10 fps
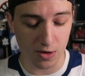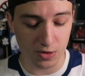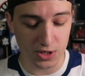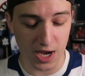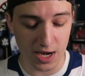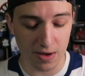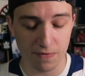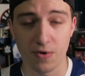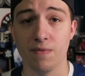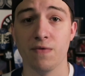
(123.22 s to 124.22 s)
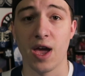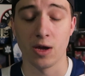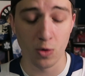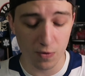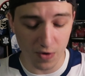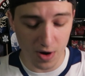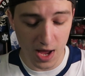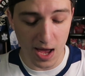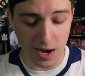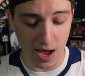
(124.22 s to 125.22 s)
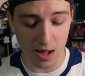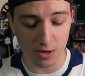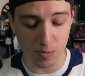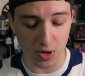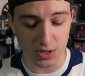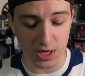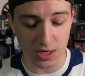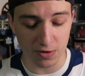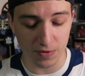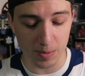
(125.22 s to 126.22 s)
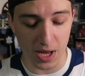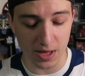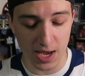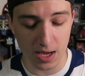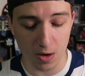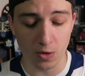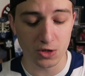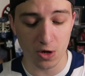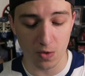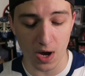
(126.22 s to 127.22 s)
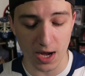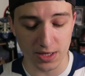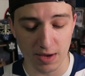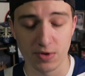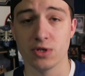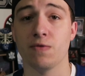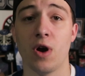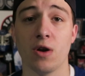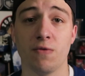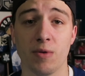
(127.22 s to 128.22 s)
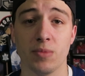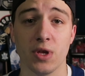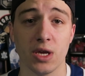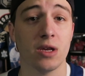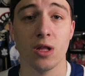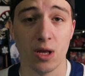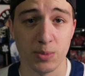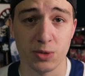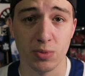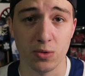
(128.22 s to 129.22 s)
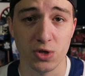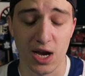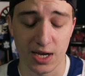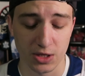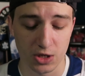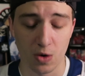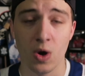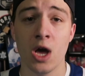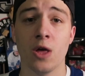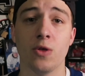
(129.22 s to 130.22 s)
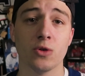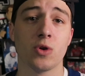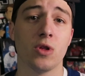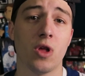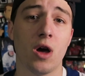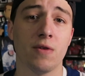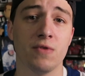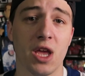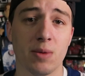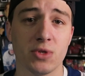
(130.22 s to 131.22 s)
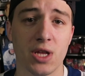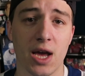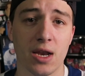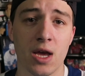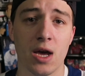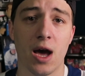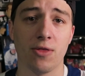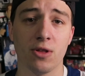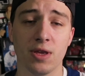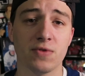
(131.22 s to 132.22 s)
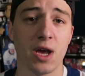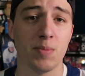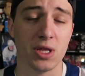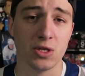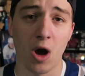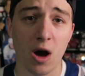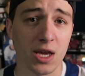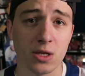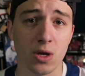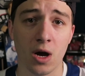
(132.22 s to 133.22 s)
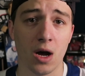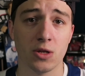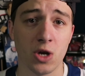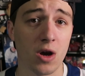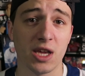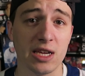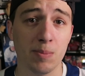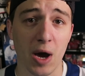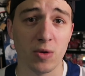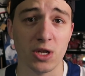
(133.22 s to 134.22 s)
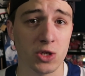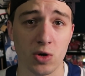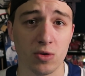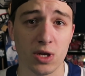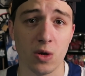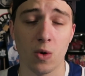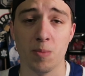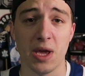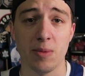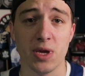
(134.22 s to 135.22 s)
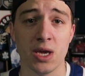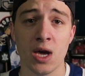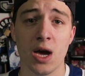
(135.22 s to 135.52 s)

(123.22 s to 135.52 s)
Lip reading: Chris Tanev from Vancouver, and Alec Martinez from LA, also David Savard from the Columbus Blue Jackets. So those are a lot of names that the Leafs have been talking about internally, or maybe